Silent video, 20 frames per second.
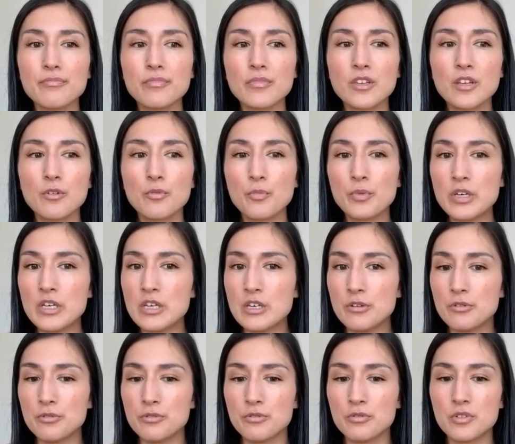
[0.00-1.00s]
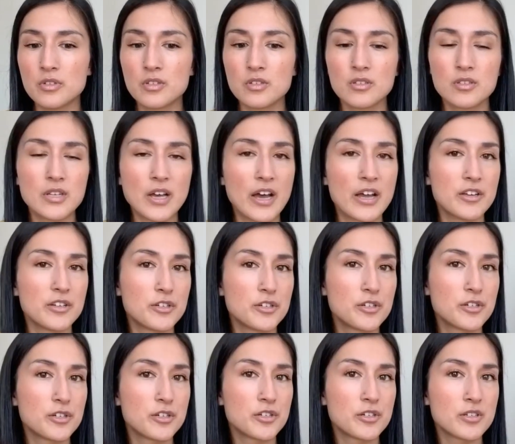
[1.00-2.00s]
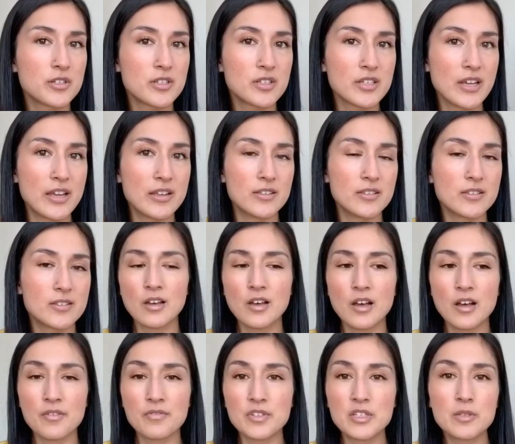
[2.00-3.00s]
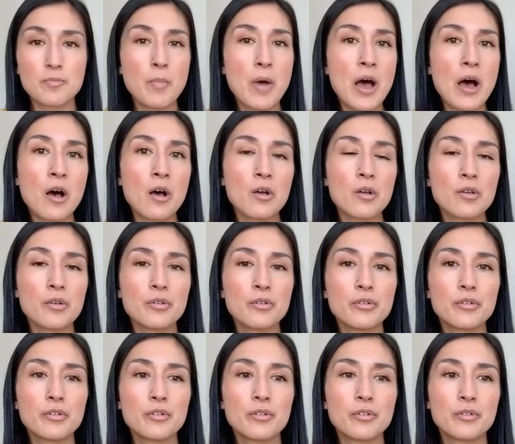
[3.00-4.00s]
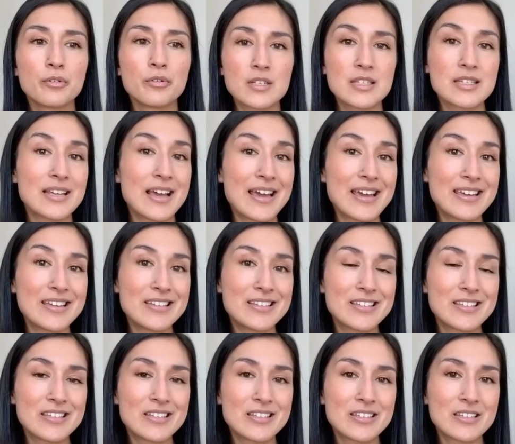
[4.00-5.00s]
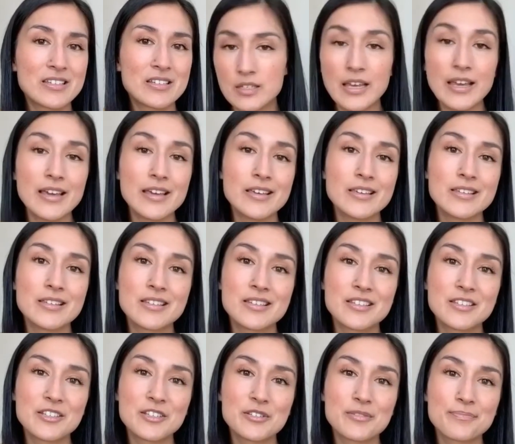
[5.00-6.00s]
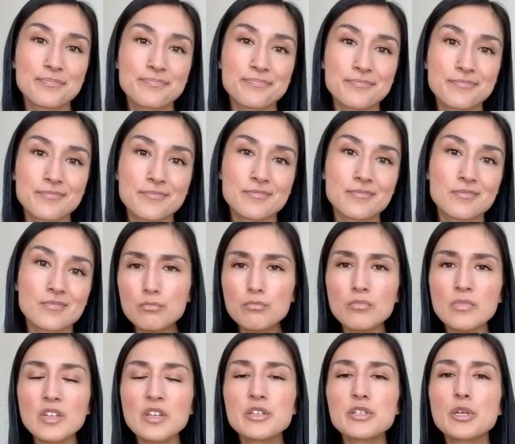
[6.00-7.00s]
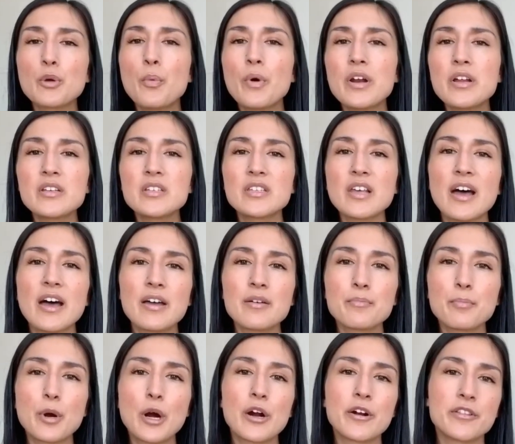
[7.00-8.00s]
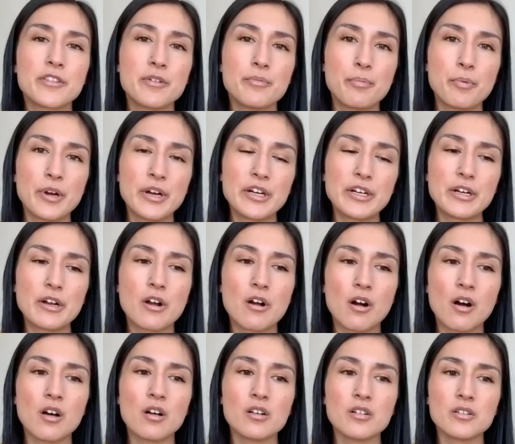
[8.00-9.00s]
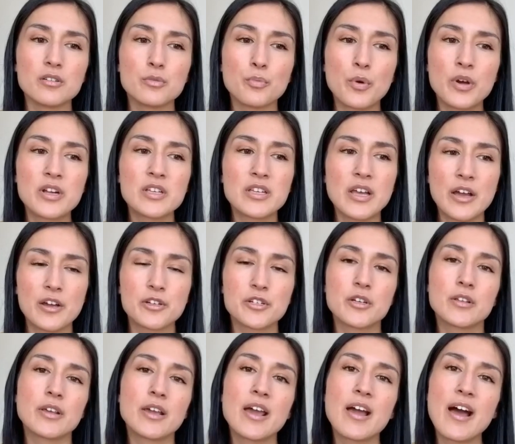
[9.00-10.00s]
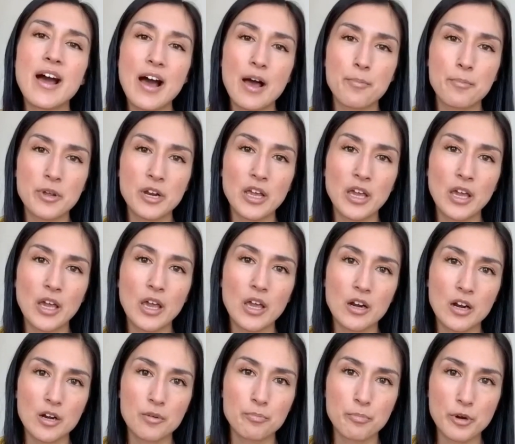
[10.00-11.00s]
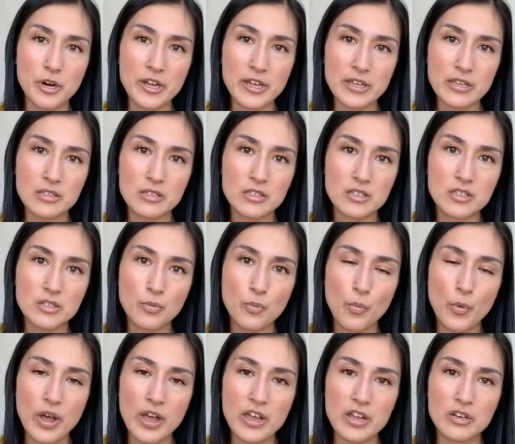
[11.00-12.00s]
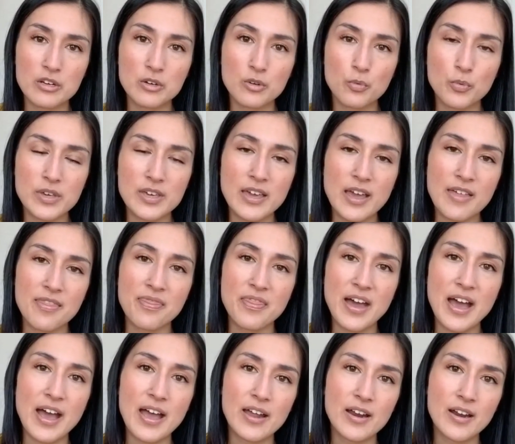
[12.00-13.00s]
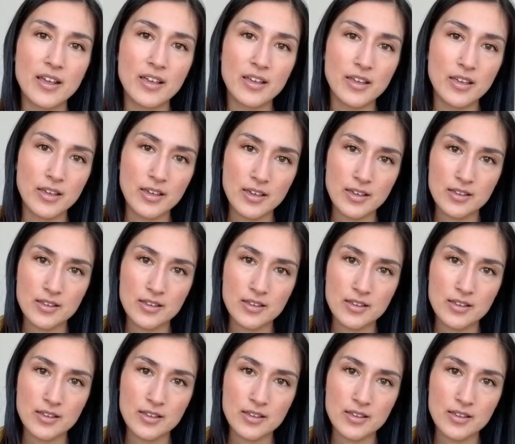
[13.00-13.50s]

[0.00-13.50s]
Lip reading: We use touch, sense of smell, sight, taste. So what is that part of the brain called? What is actually happening in our brains when we get that hit?